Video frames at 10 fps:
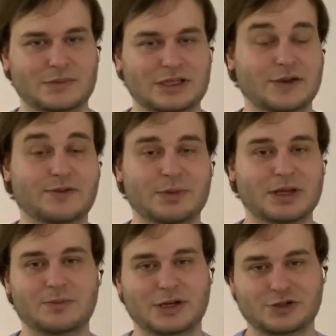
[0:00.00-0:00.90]
give me a
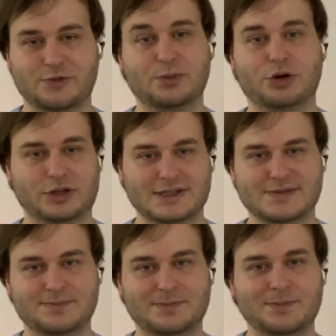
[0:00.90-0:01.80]
bunch of points.
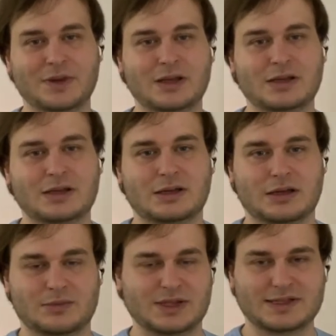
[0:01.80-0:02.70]

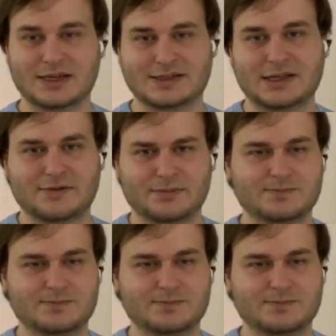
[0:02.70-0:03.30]
In this case, 7.